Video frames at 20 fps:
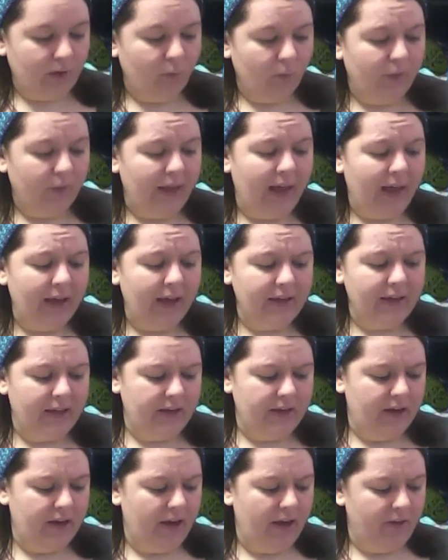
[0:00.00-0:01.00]
we had
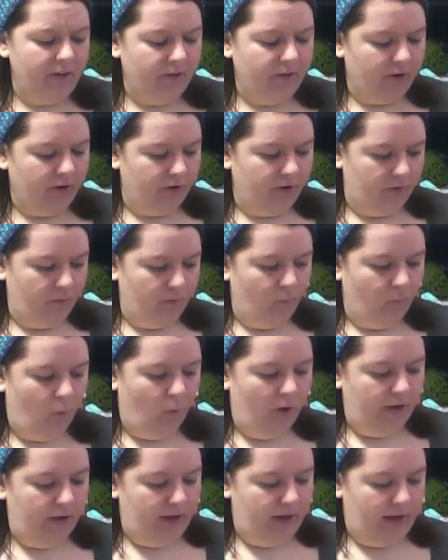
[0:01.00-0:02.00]
another
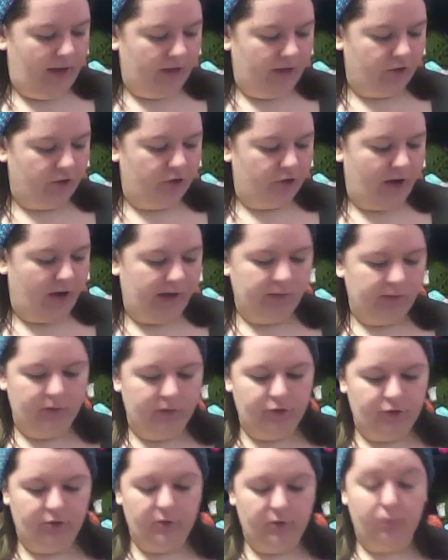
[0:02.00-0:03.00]
wood extract,
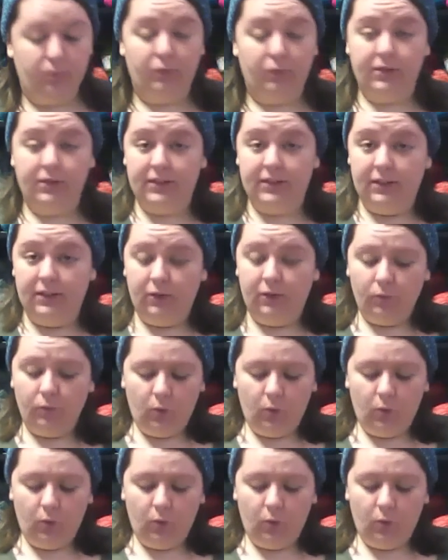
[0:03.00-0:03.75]
which was Brazil